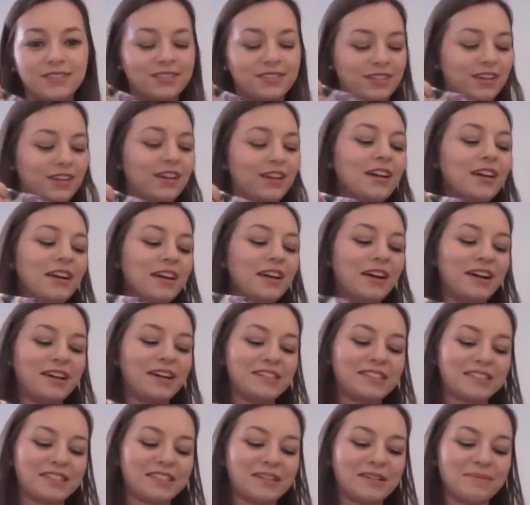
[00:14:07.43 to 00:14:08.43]
was it?
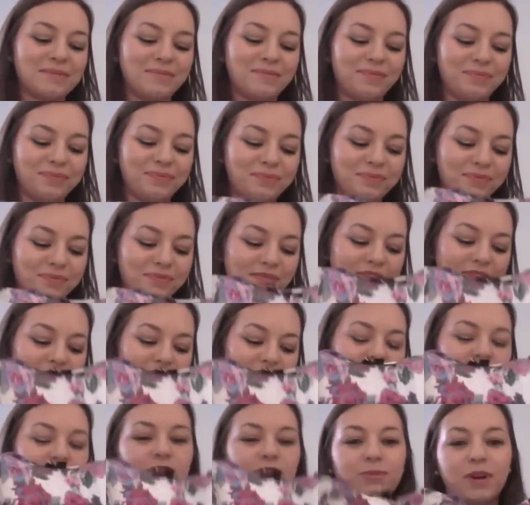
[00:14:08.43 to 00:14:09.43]
And
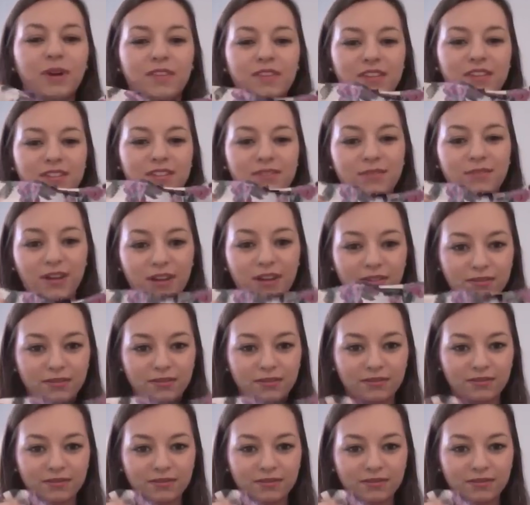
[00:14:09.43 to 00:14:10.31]
I could wear this throughout.